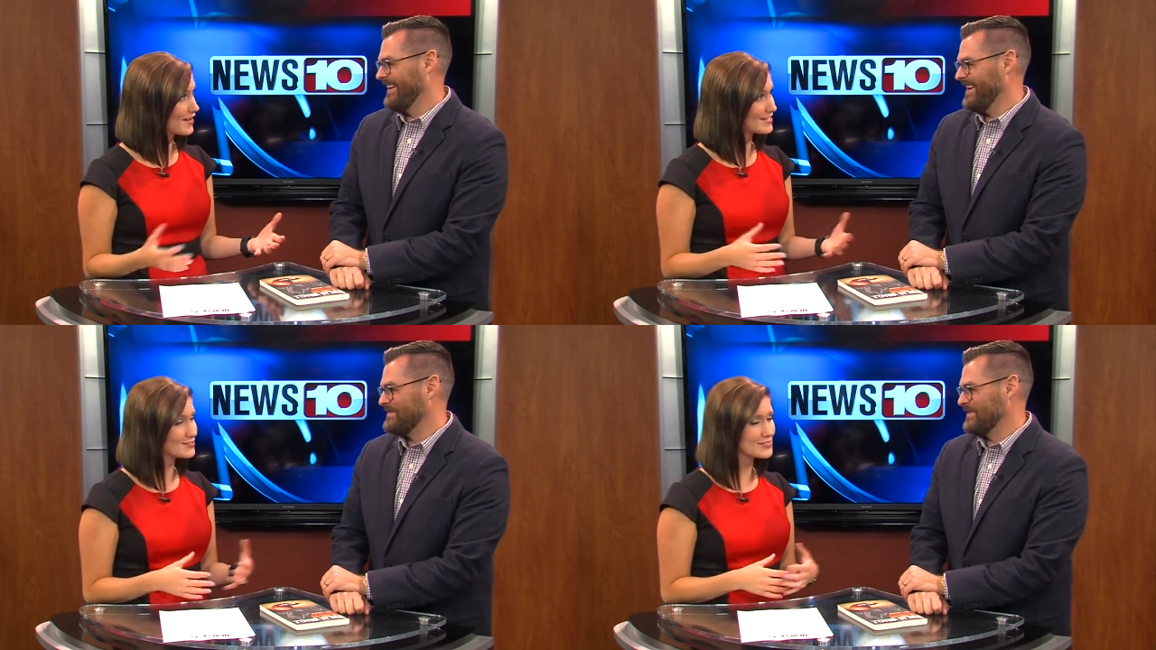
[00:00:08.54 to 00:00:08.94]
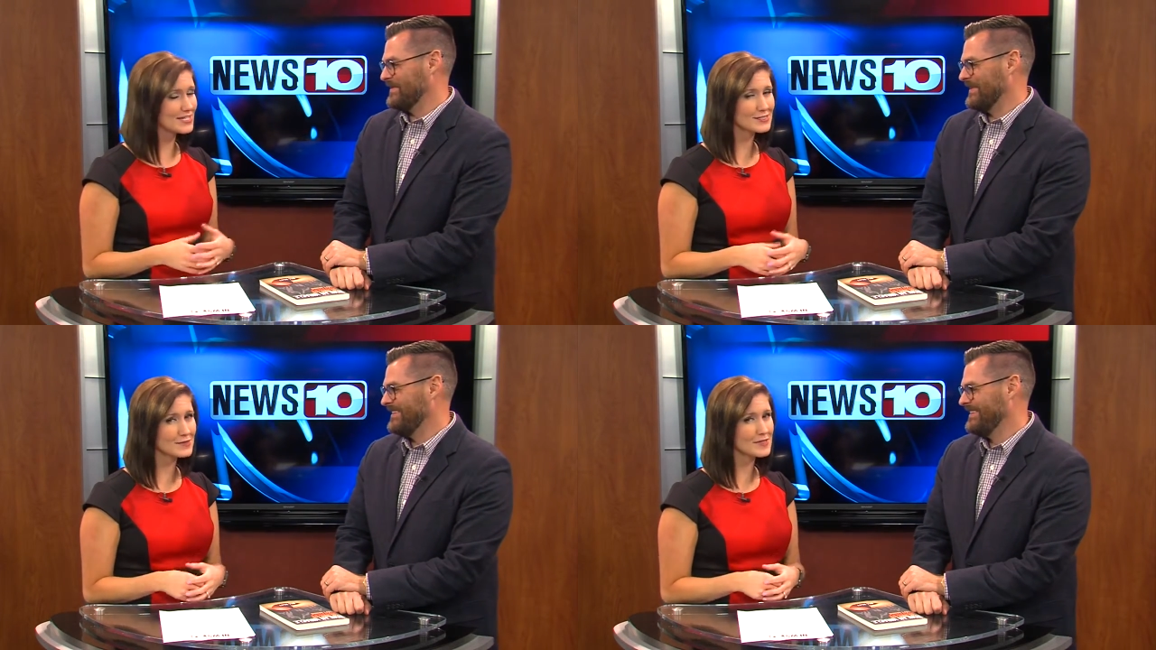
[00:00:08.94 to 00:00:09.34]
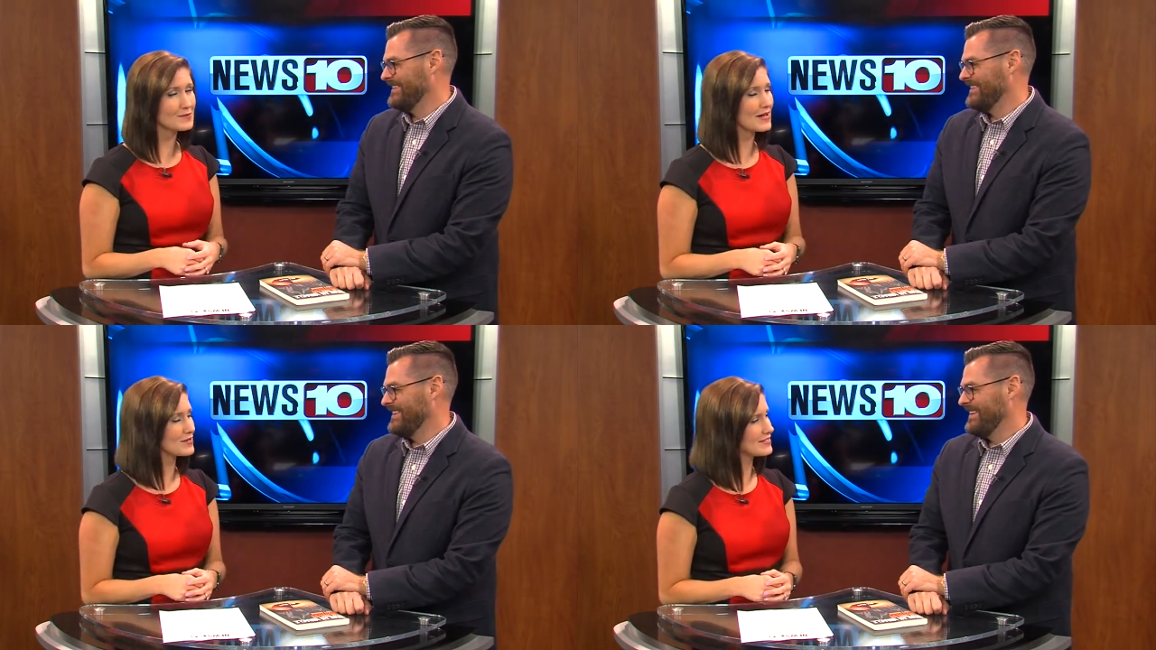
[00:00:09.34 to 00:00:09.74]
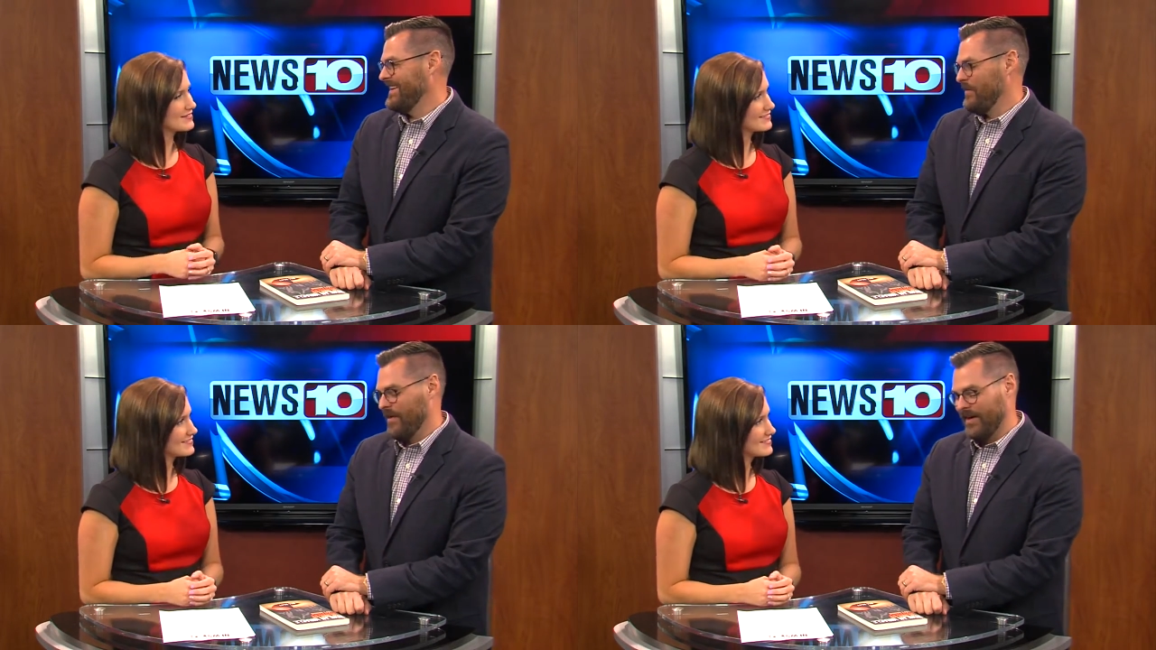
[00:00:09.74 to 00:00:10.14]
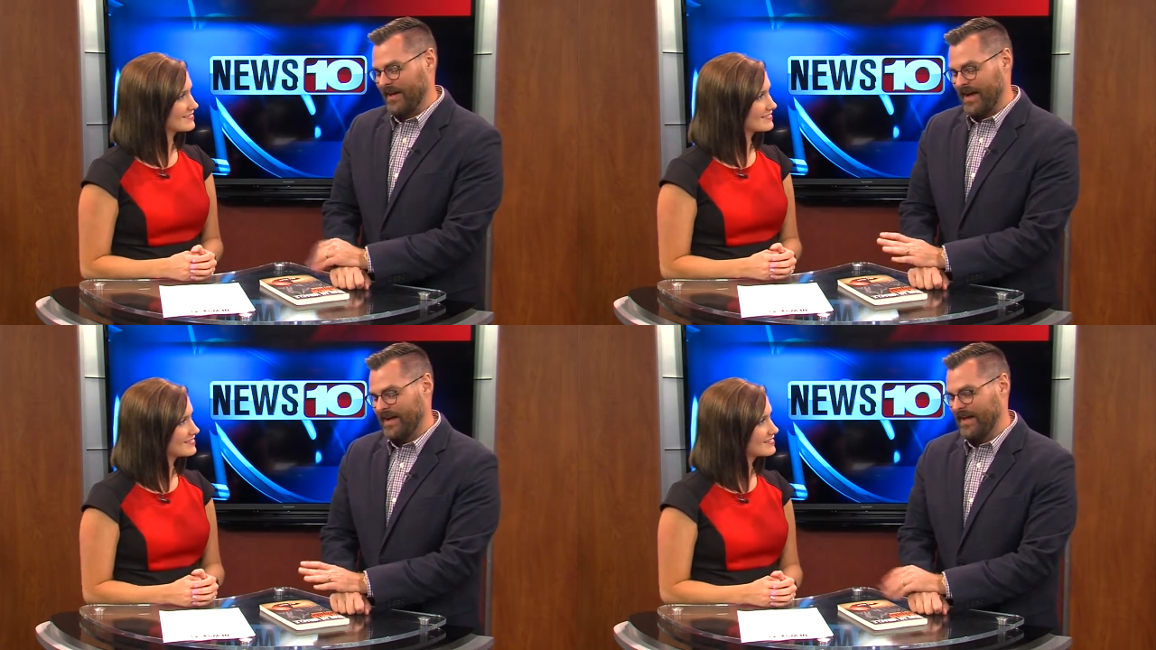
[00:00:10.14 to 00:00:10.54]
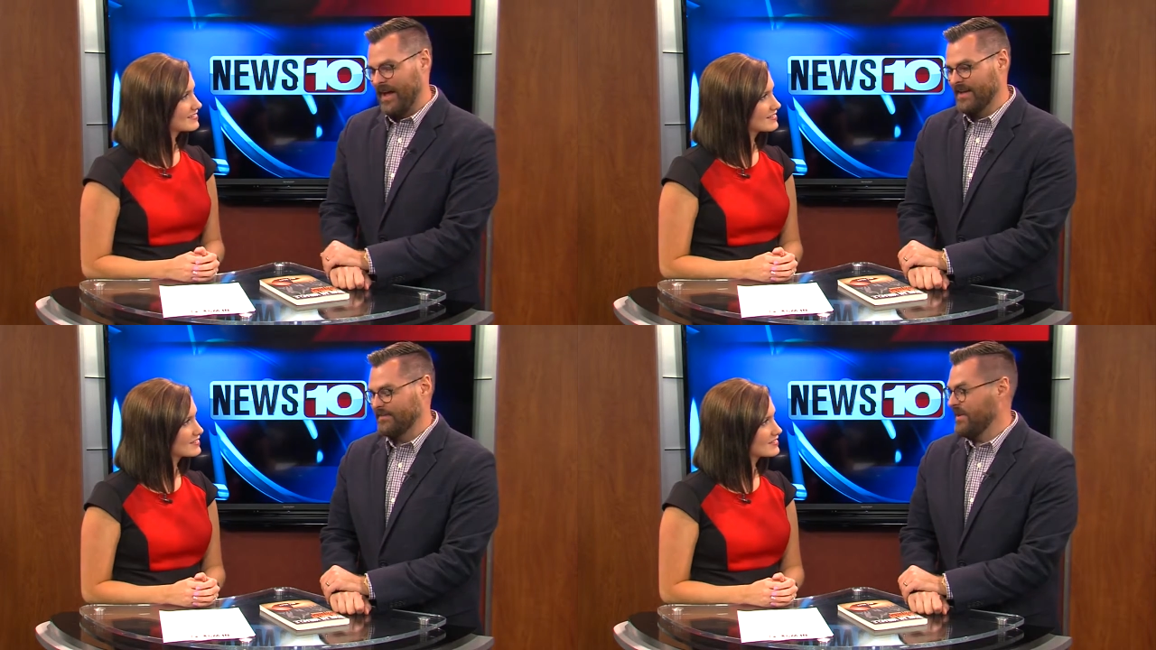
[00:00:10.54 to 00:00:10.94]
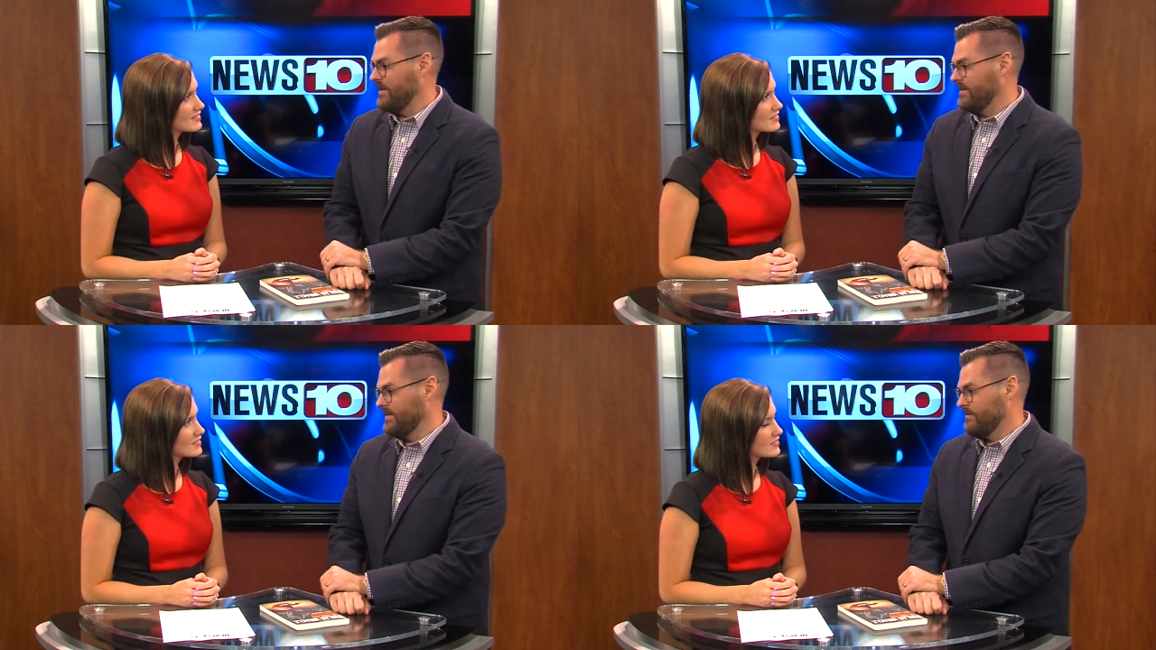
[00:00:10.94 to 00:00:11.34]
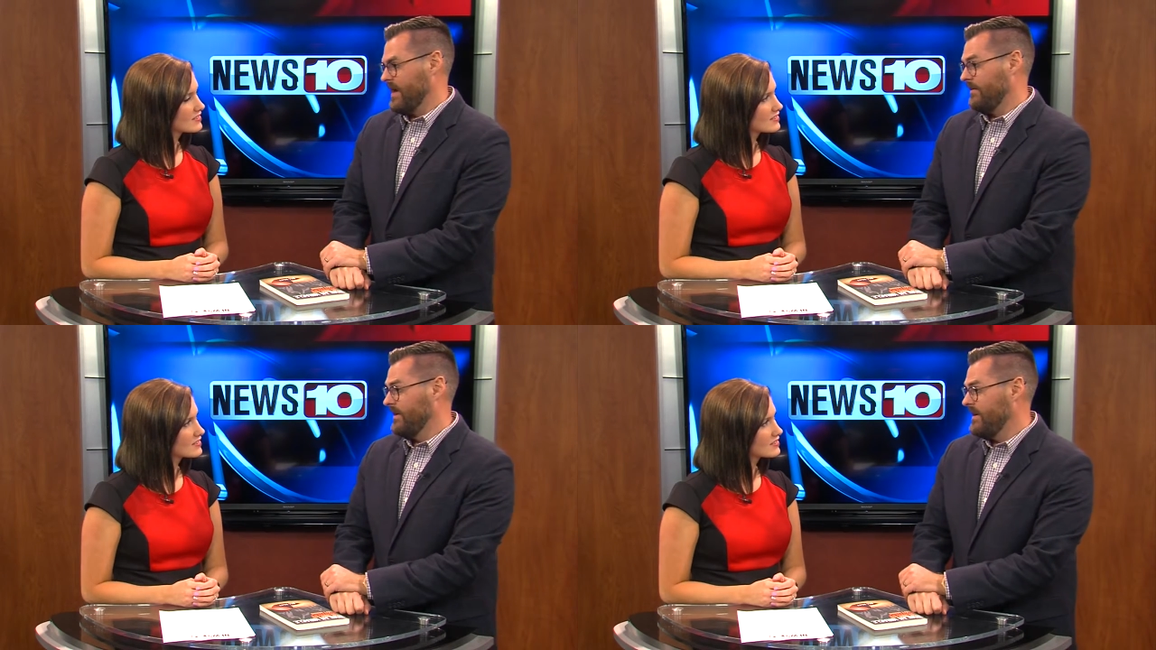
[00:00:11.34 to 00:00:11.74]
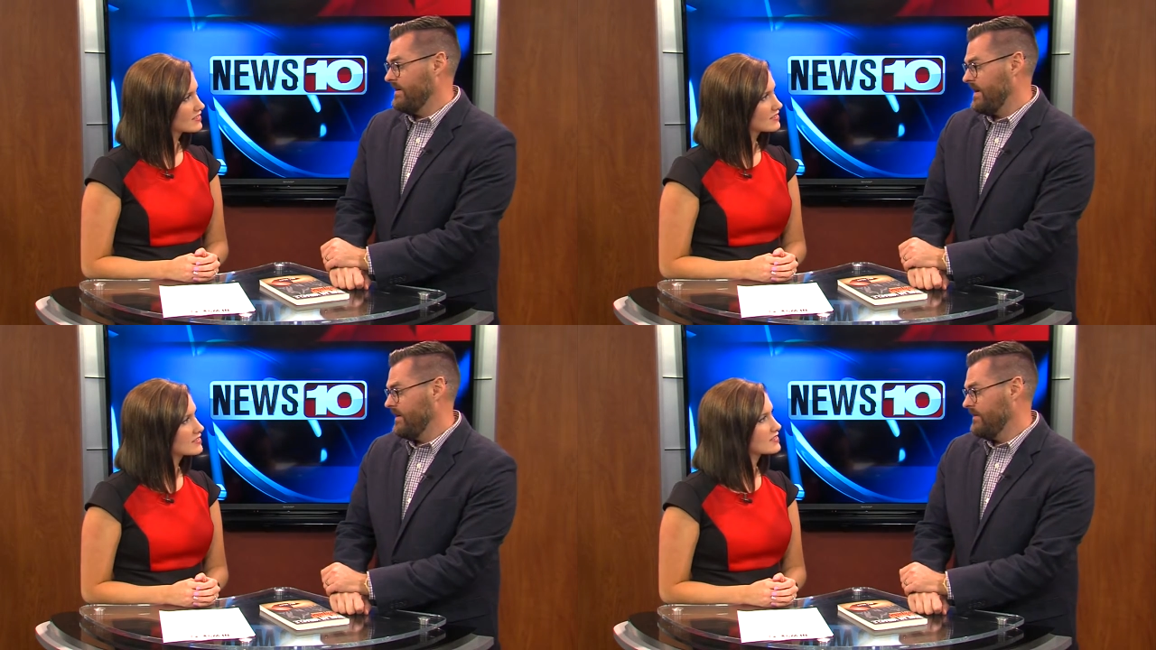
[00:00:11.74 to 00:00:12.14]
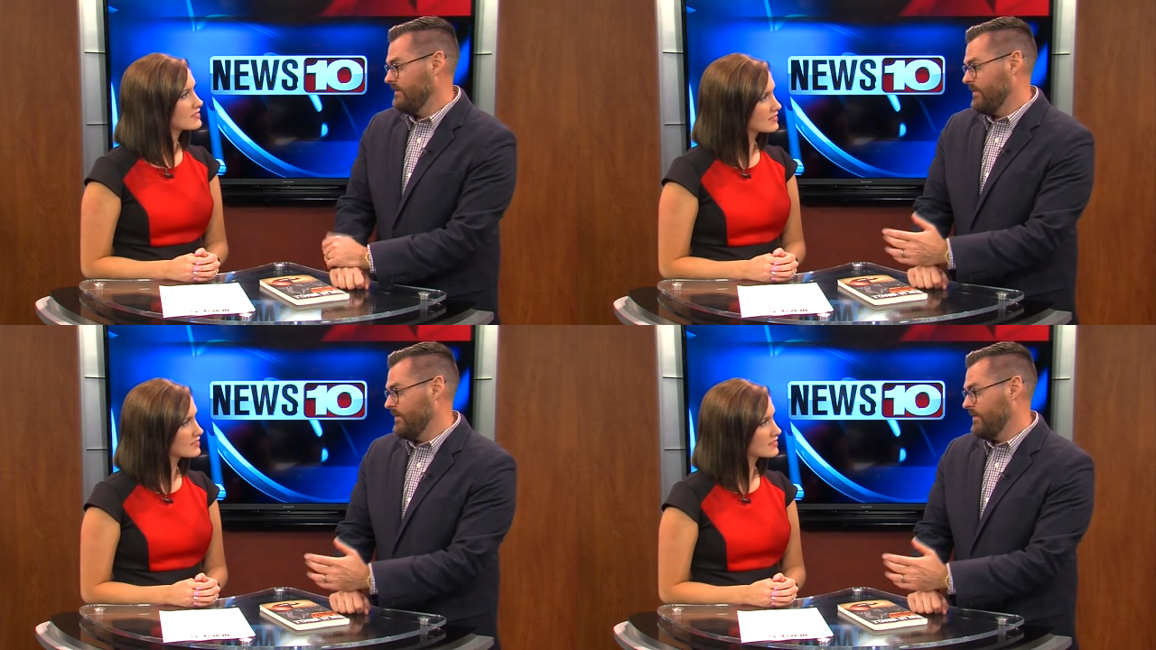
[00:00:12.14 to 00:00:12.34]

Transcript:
Speaker 1: Okay, absolutely. so tell us a little bit about it. Well, uh, I spent a year in Milan, Indiana,